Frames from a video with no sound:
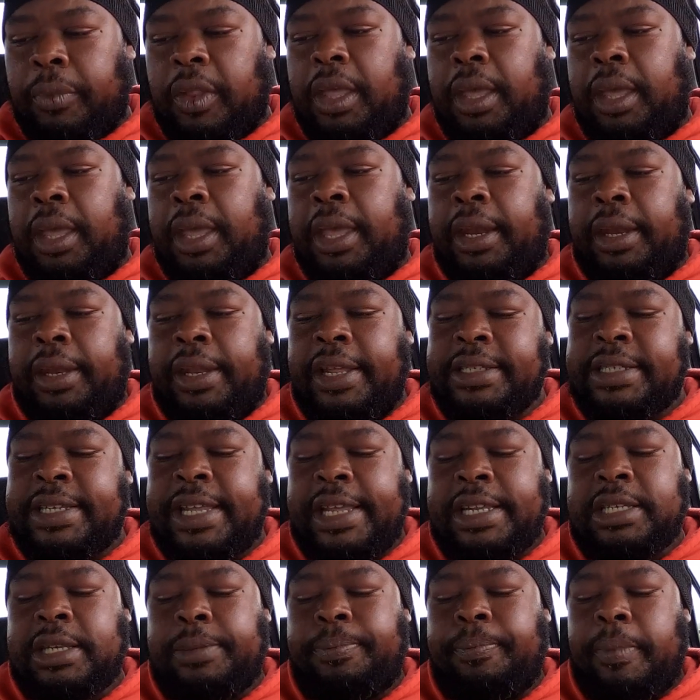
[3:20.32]
And this
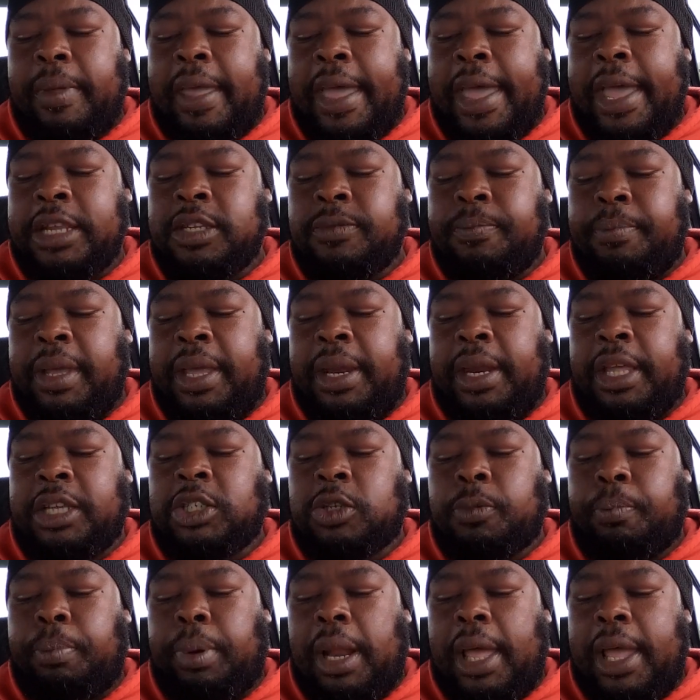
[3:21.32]
has been
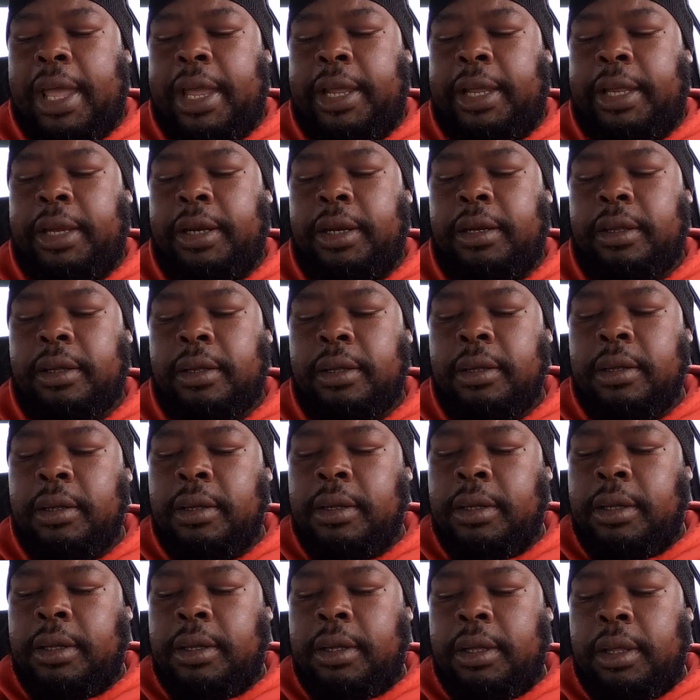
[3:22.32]
explained,
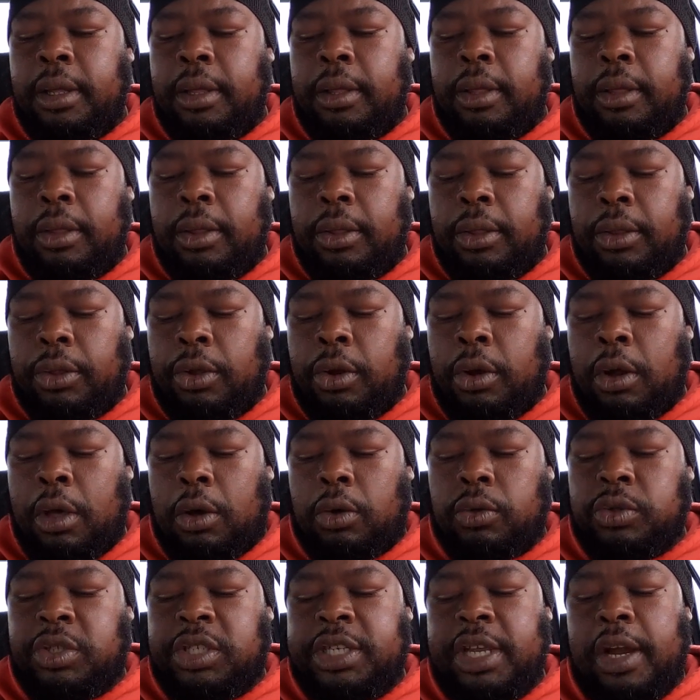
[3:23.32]

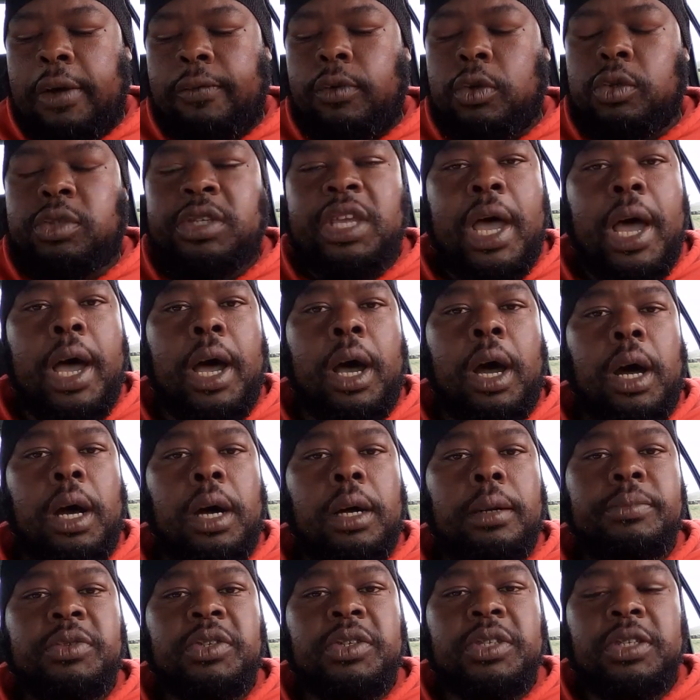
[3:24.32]
several
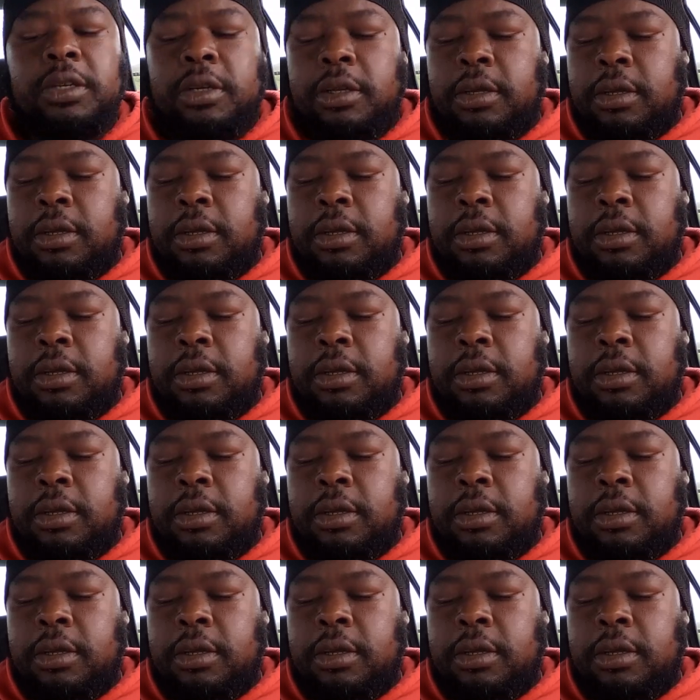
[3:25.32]
times.